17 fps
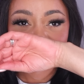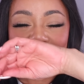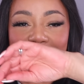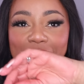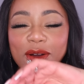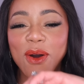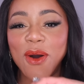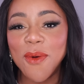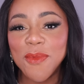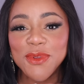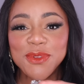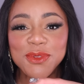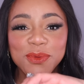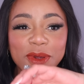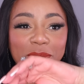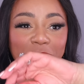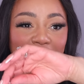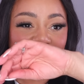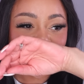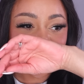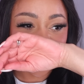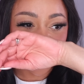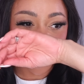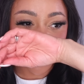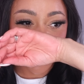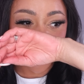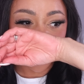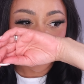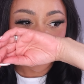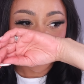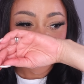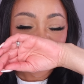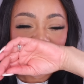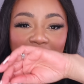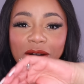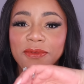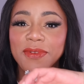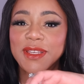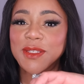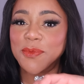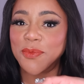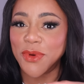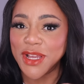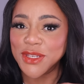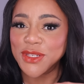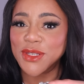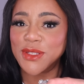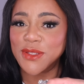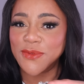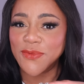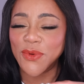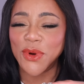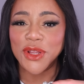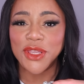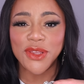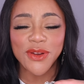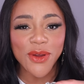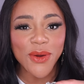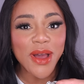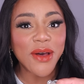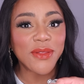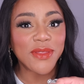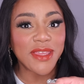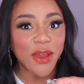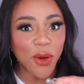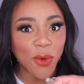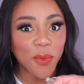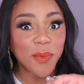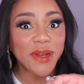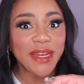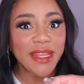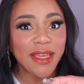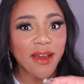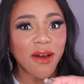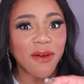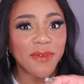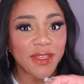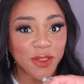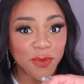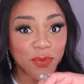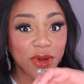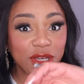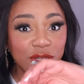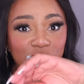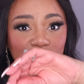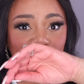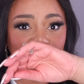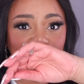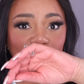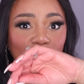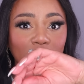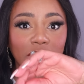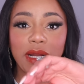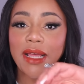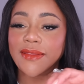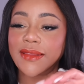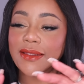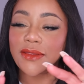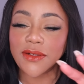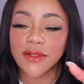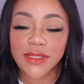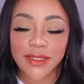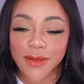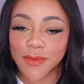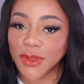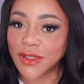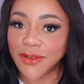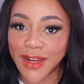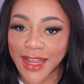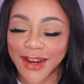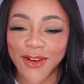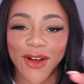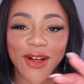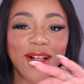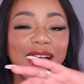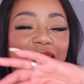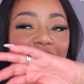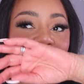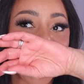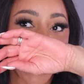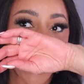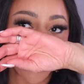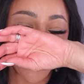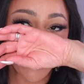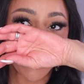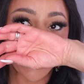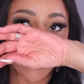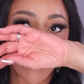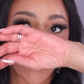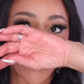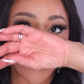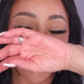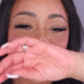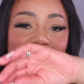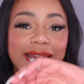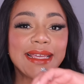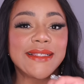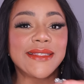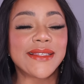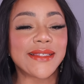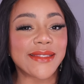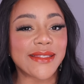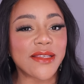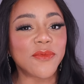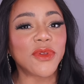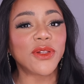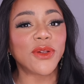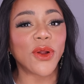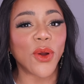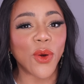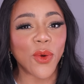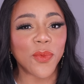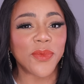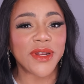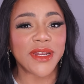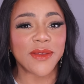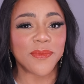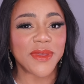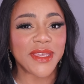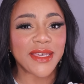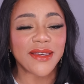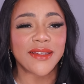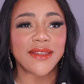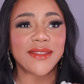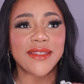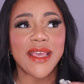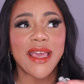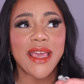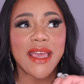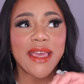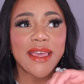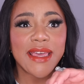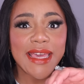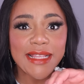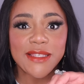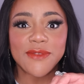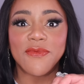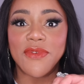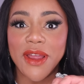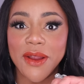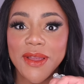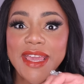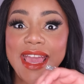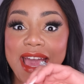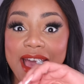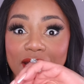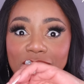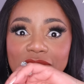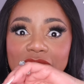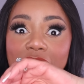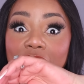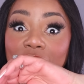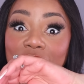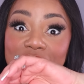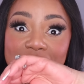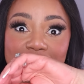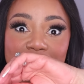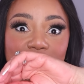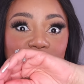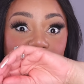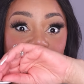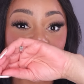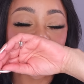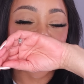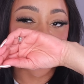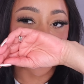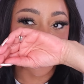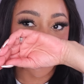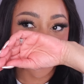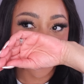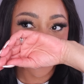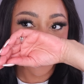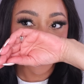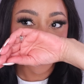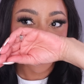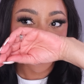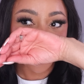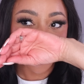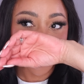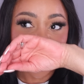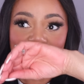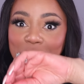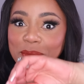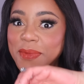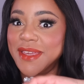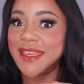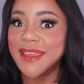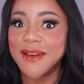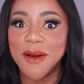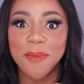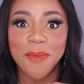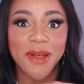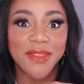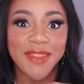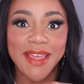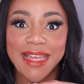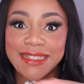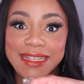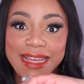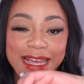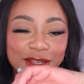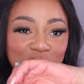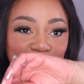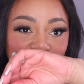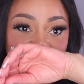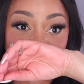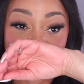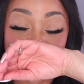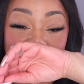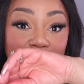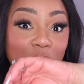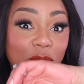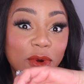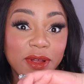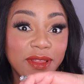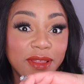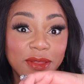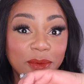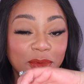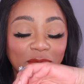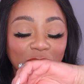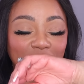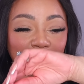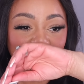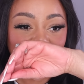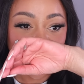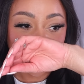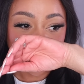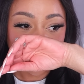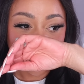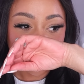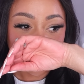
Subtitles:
It almost reminds me of Expressions 4. You know how the opening of Expressions 4, not that they're similar at all, I'm just saying that it's a similar opening because it's very heavy on the citrus notes. I'm picking up on that tangerine even more than the bergamot.